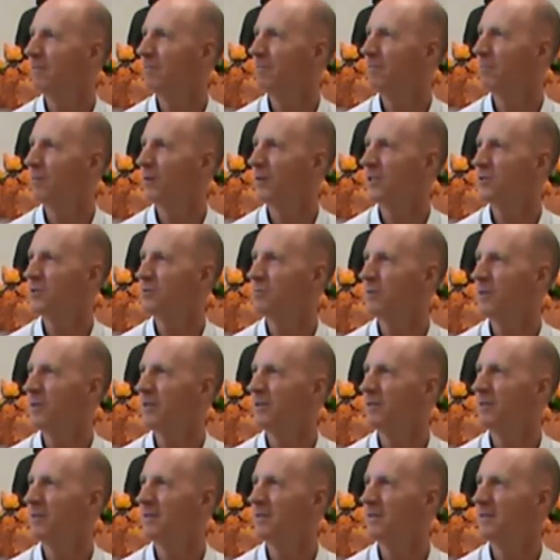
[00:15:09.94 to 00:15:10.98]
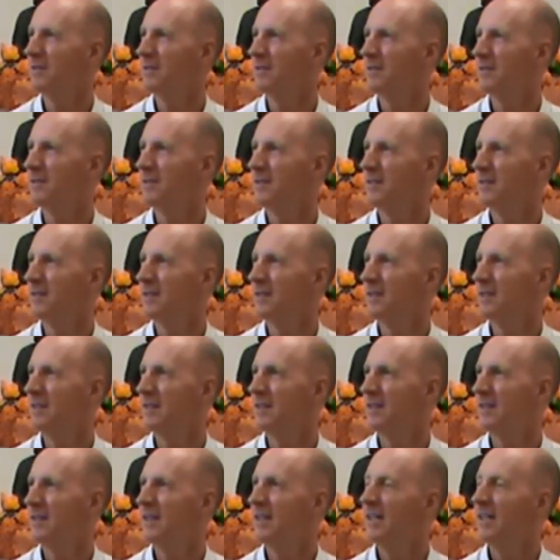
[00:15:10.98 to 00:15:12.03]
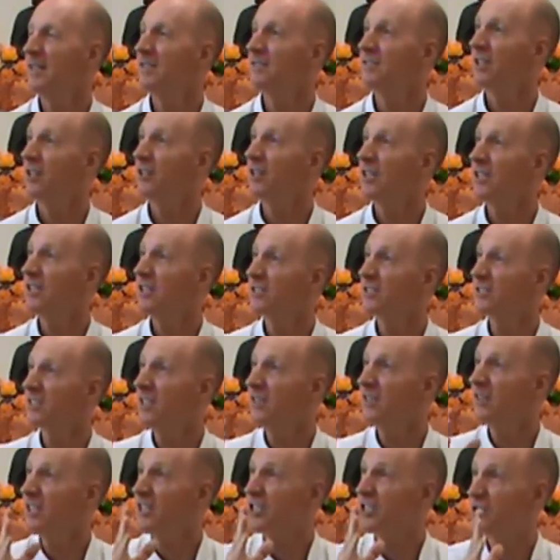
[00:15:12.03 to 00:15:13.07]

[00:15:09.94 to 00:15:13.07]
what is real. So can you see these